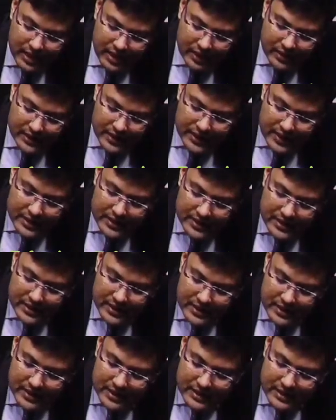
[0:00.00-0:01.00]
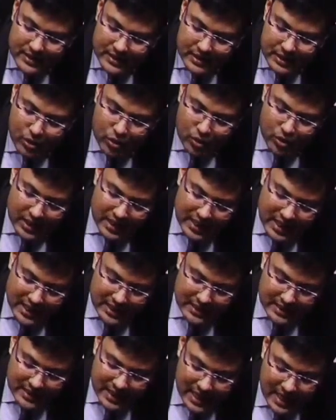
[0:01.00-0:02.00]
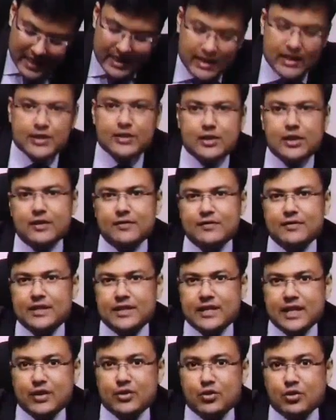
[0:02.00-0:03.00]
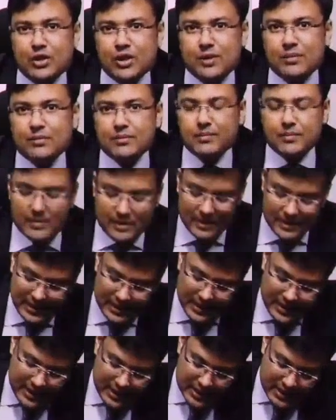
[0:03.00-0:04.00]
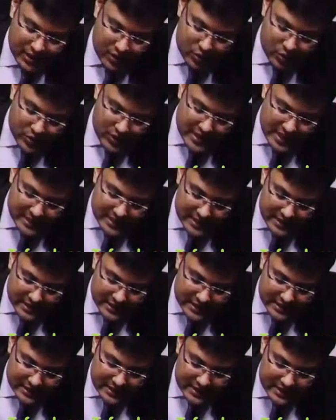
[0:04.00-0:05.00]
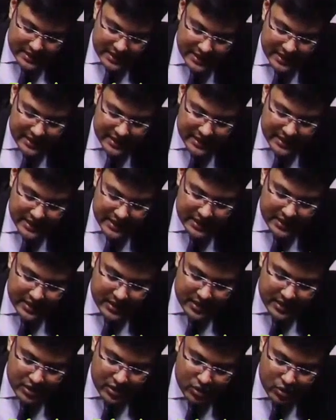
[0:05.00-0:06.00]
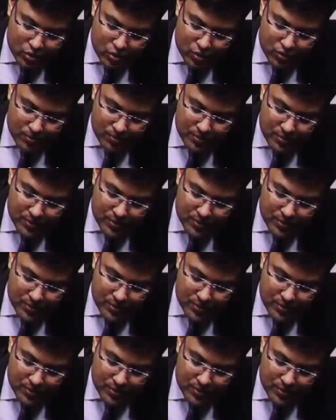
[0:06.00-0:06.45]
There is localized ileus of jejunum known as sentinel loop.